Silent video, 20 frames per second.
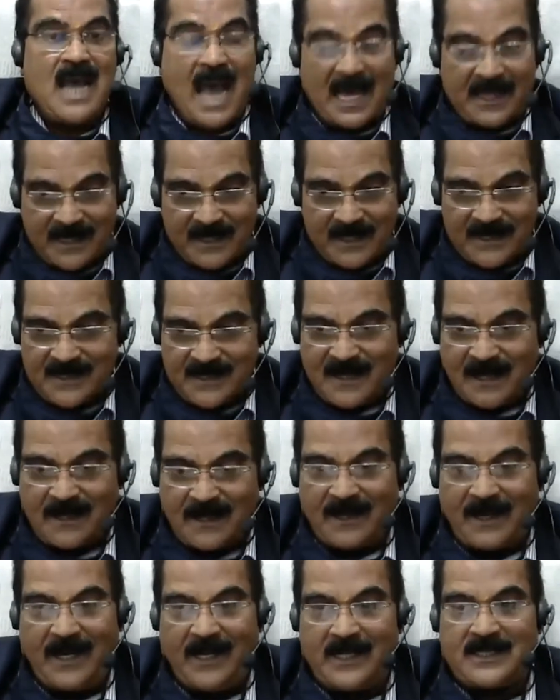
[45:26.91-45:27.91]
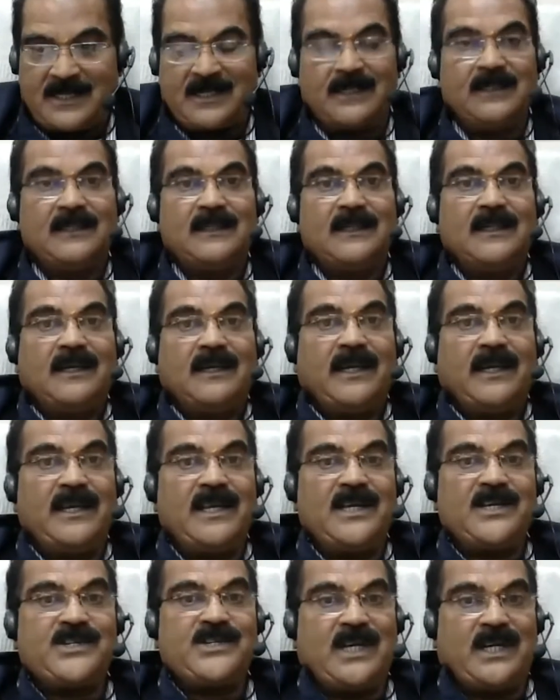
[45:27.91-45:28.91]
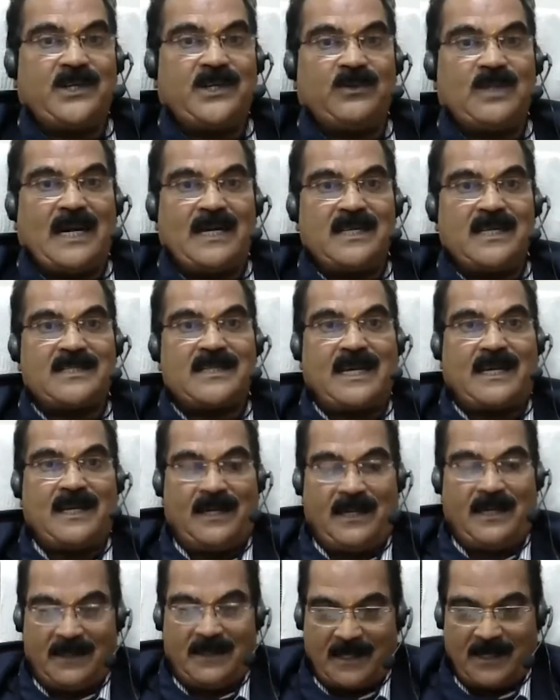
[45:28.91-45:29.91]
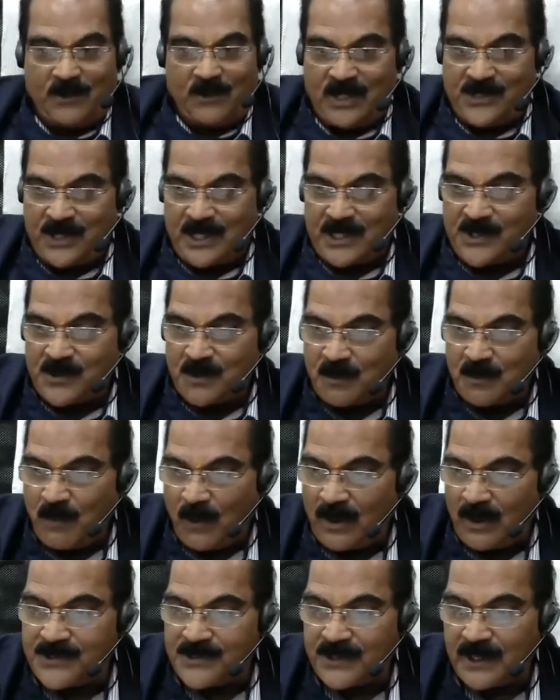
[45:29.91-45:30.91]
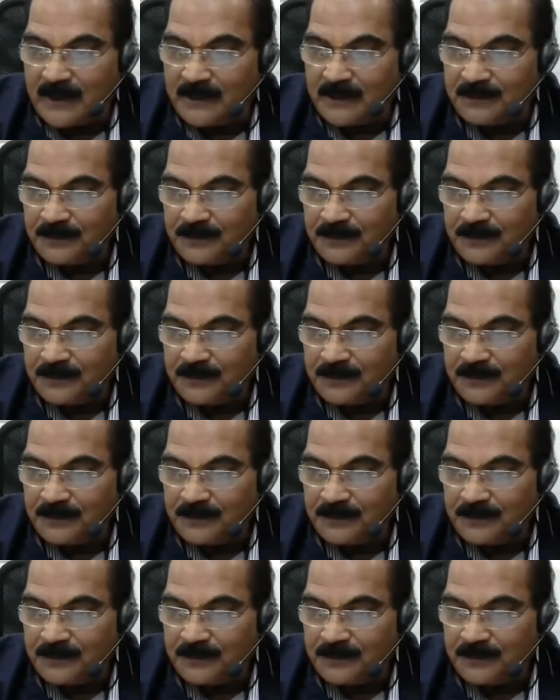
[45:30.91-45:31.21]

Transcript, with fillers: And this is a great initiative that is taken in the new education policy.